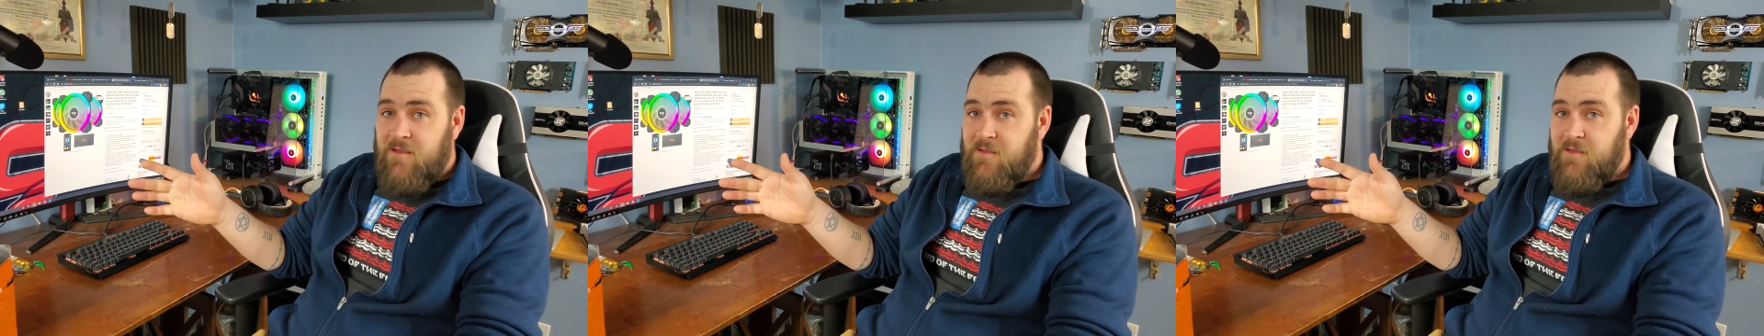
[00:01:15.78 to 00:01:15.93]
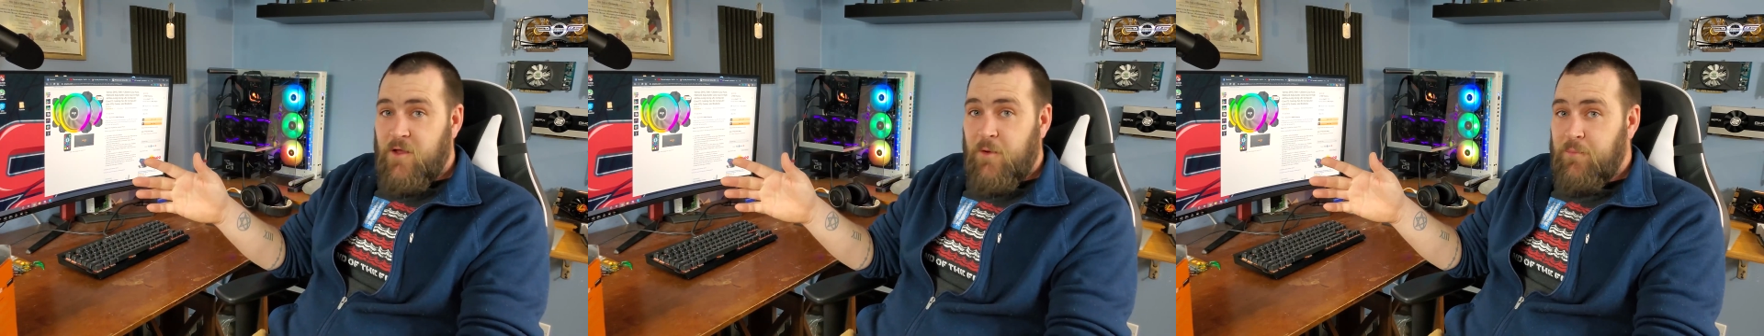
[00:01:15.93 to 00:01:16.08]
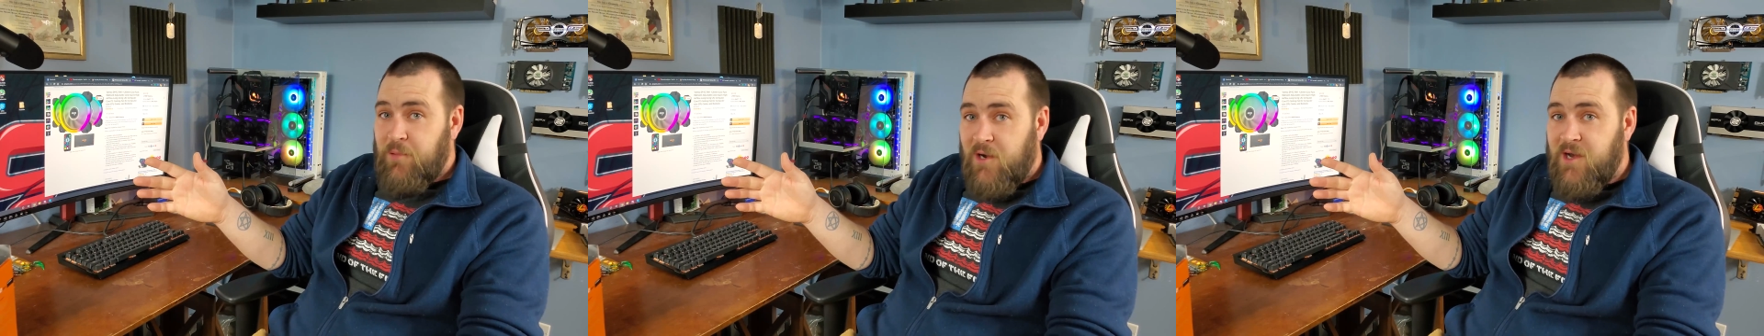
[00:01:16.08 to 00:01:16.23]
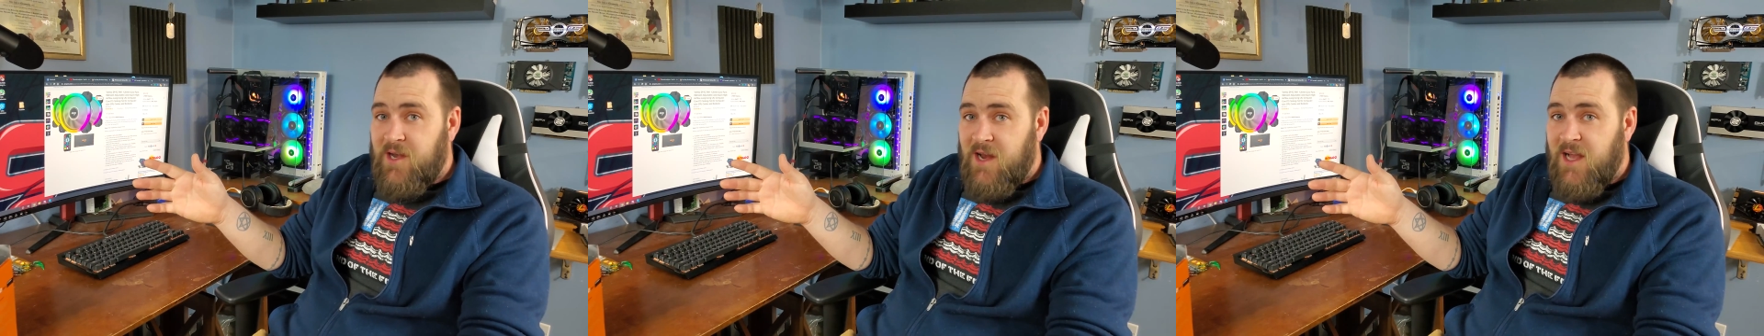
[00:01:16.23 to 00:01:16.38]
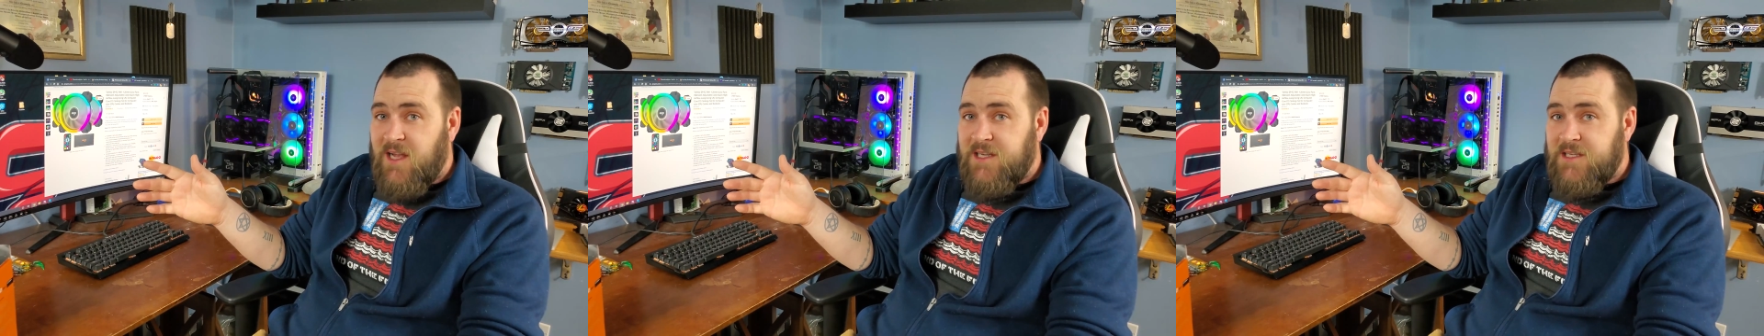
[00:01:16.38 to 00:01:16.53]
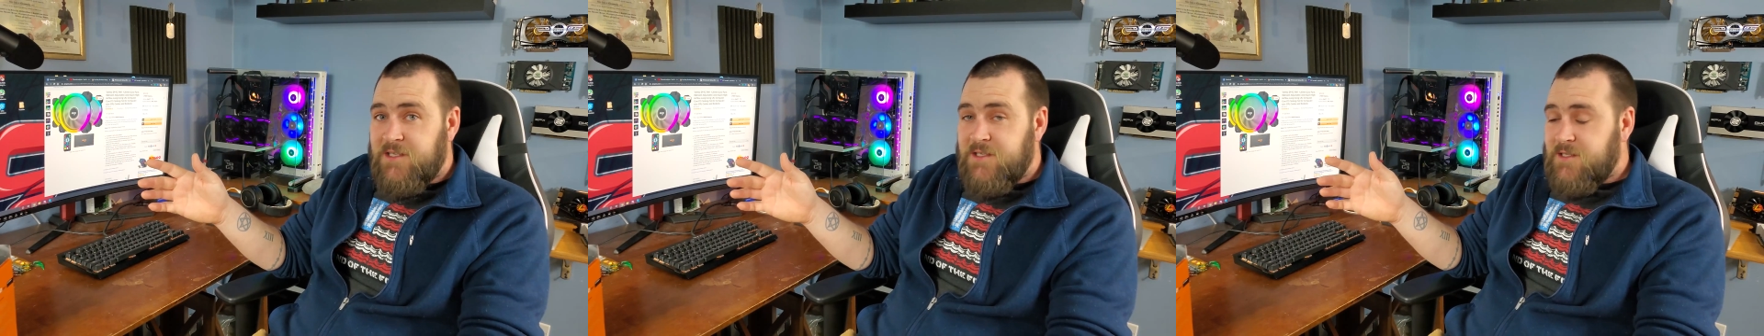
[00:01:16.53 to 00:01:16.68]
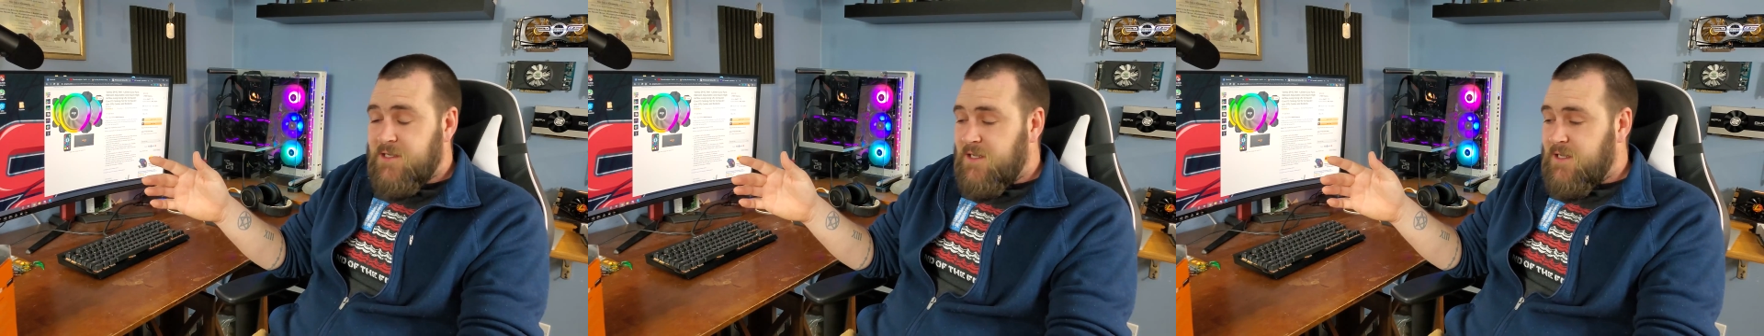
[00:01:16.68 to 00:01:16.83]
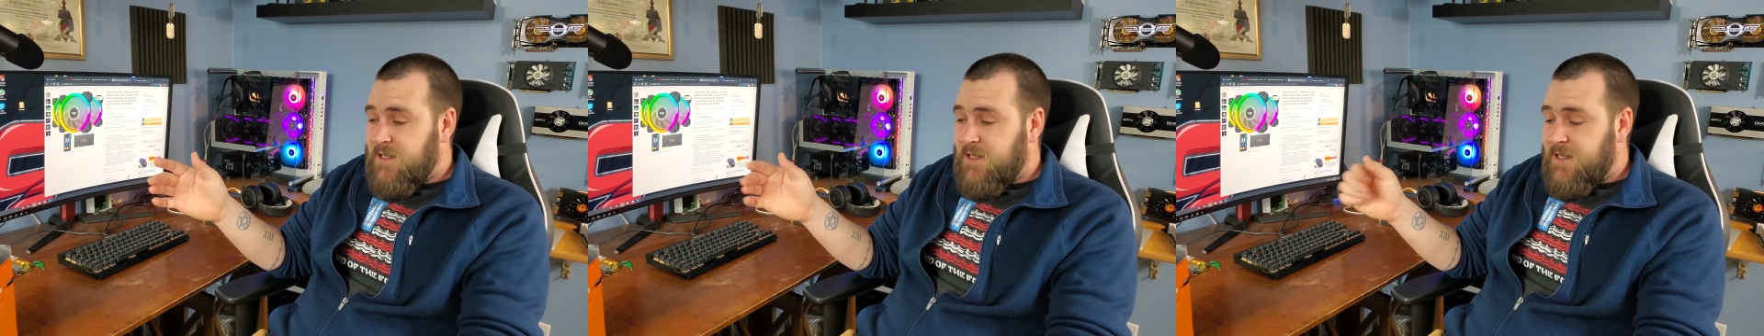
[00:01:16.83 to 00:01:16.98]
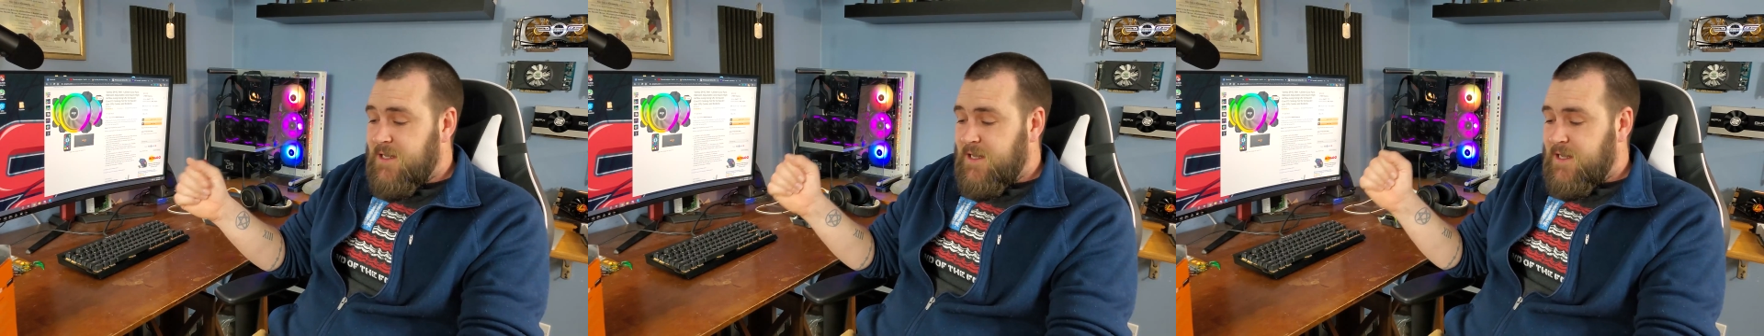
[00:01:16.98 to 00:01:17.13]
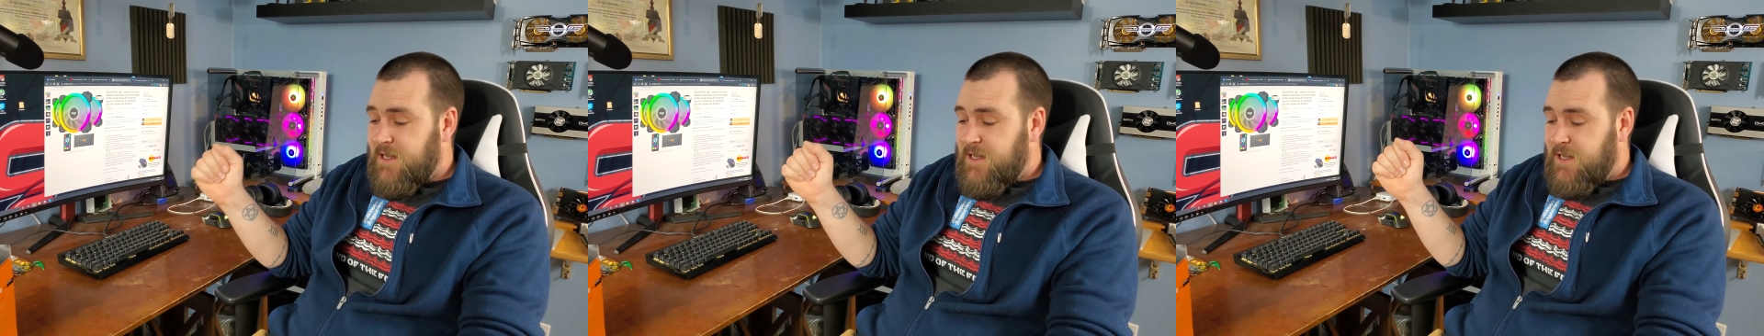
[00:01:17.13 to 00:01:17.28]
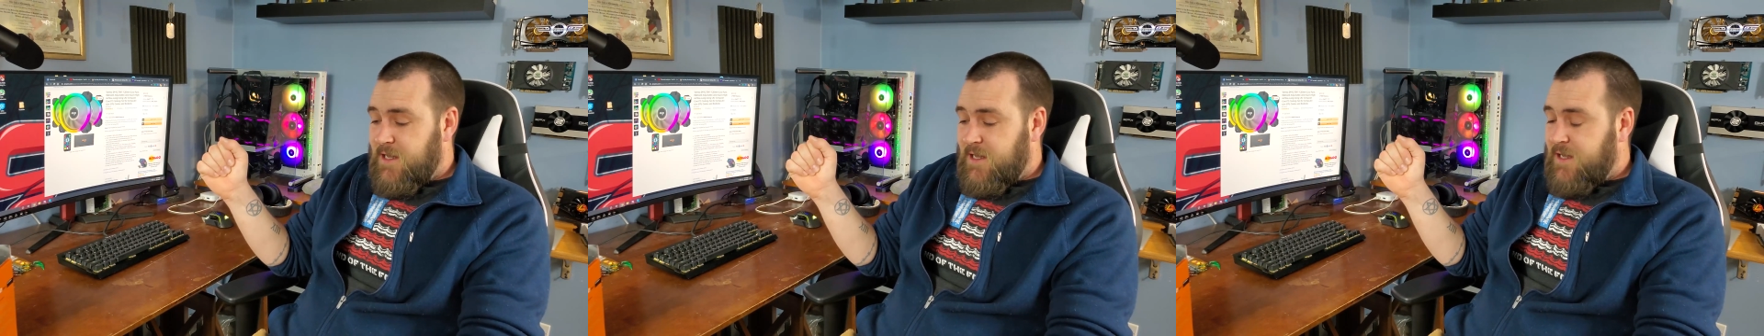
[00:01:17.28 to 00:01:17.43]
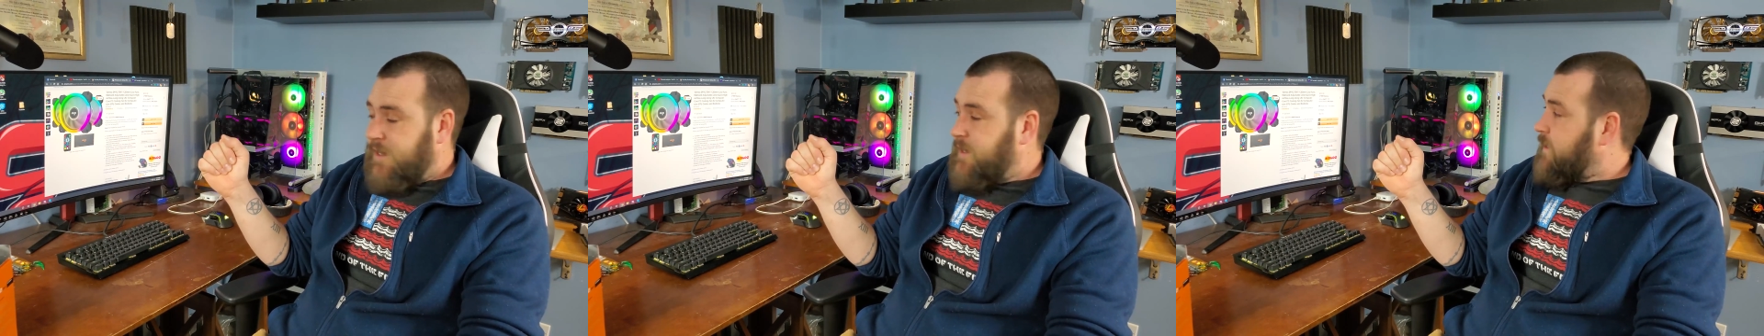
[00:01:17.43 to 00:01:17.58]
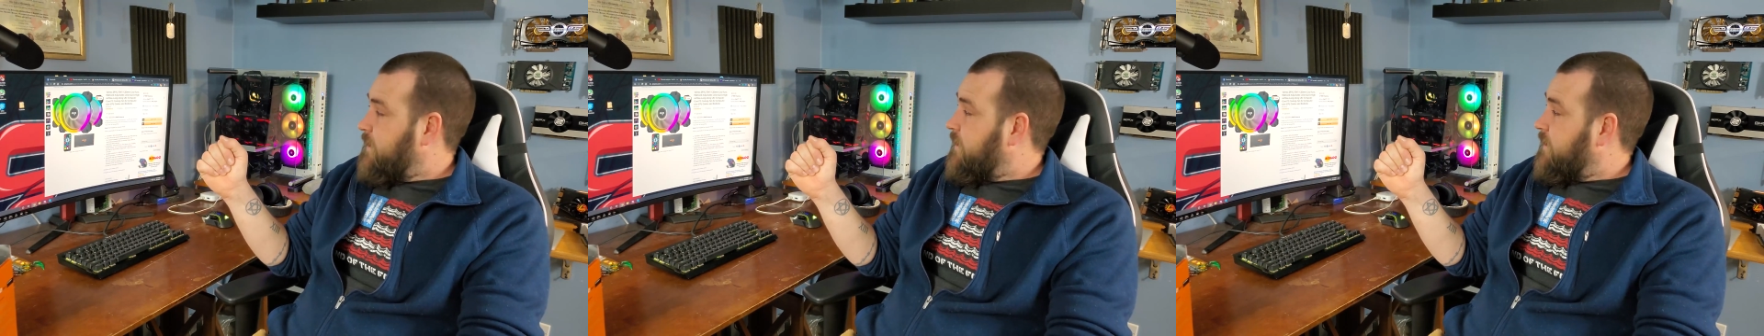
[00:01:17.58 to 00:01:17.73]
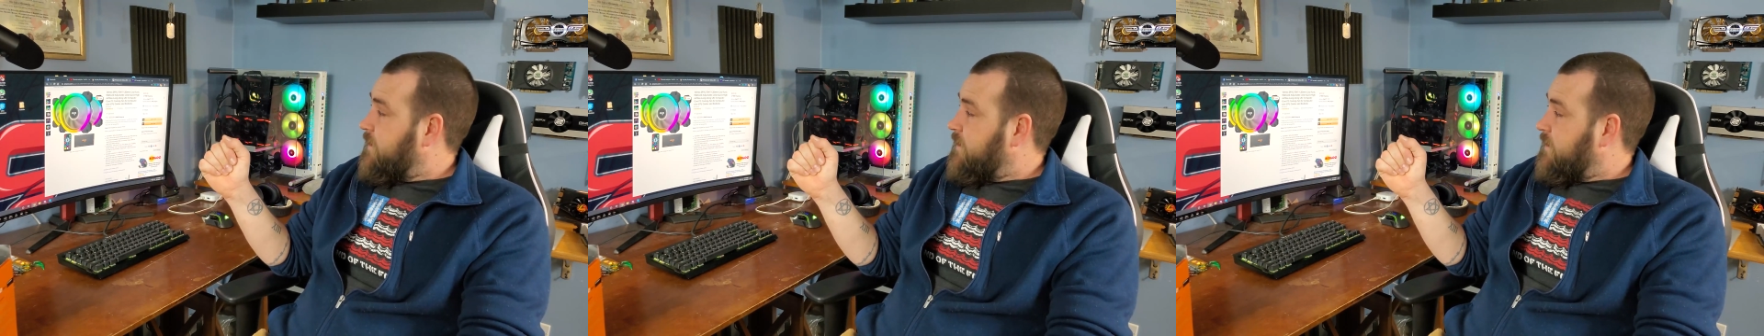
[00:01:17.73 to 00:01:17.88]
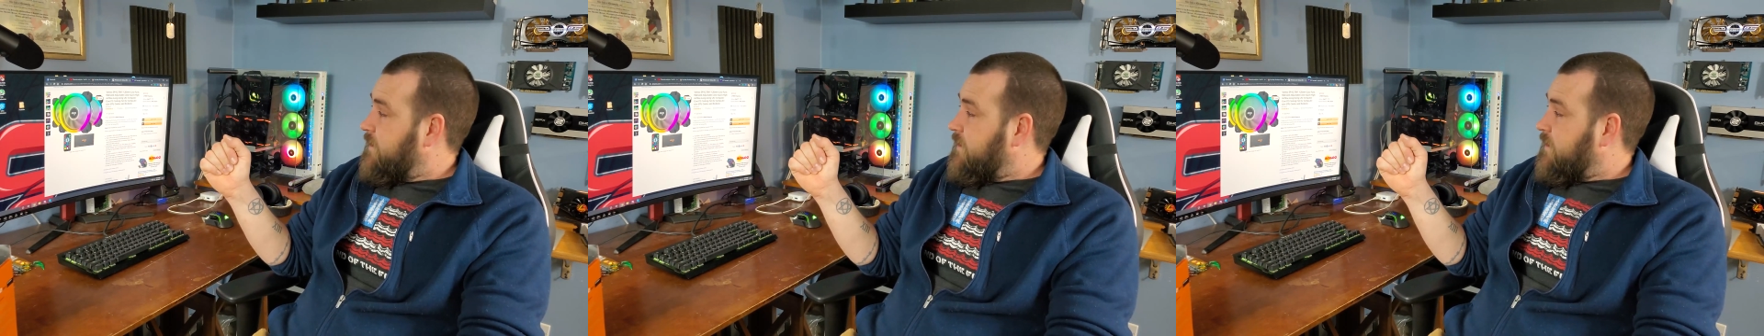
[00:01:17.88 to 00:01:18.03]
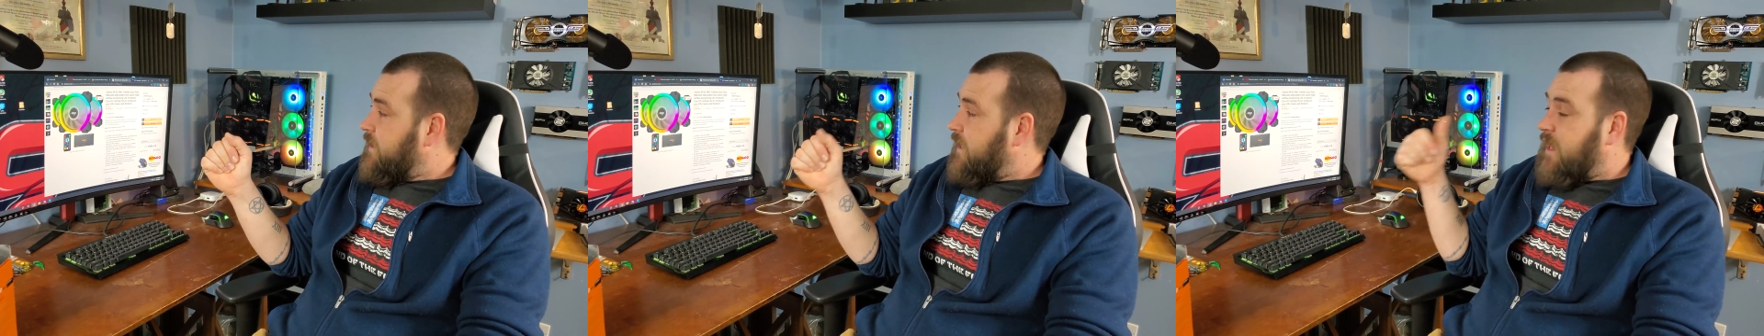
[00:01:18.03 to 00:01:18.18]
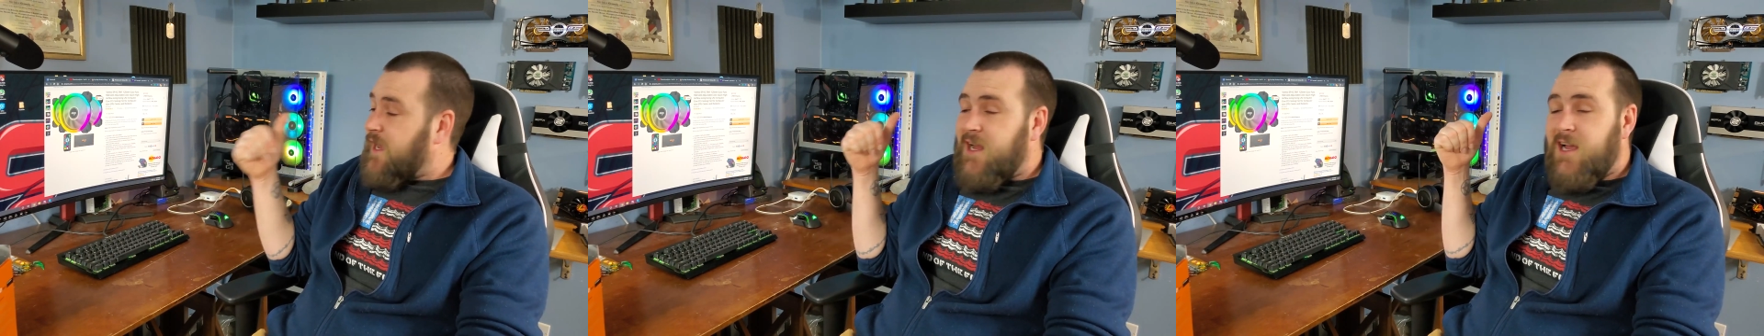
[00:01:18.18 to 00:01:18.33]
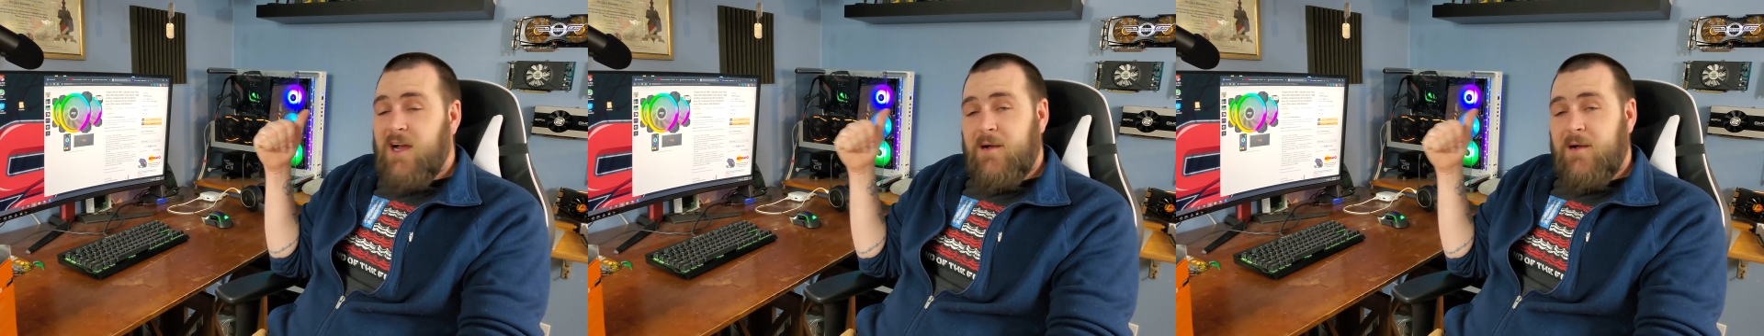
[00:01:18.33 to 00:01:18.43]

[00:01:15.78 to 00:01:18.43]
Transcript: they're pretty nice. It